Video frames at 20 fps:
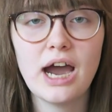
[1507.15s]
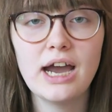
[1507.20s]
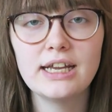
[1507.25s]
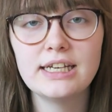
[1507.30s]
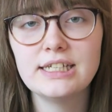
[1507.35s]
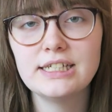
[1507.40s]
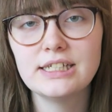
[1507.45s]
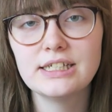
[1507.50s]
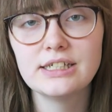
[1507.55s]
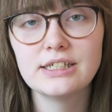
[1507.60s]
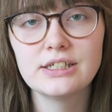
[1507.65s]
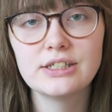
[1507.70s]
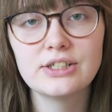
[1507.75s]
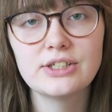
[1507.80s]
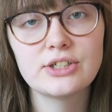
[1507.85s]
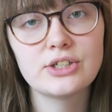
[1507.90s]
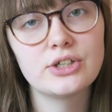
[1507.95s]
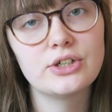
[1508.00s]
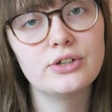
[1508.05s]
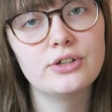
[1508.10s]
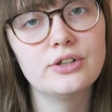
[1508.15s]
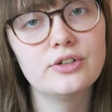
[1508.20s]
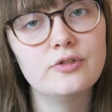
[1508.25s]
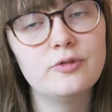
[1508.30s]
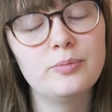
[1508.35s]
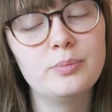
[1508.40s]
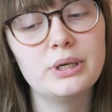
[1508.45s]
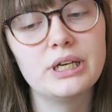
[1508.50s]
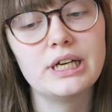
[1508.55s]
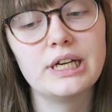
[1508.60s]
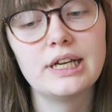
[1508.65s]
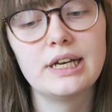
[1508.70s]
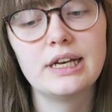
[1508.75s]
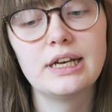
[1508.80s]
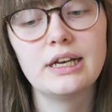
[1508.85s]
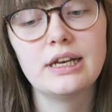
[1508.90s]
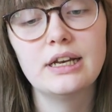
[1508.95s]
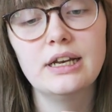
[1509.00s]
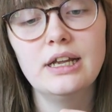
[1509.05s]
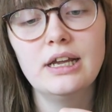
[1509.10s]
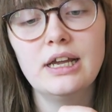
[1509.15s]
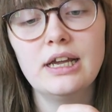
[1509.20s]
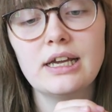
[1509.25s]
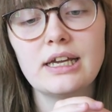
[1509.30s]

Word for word: ideas could have been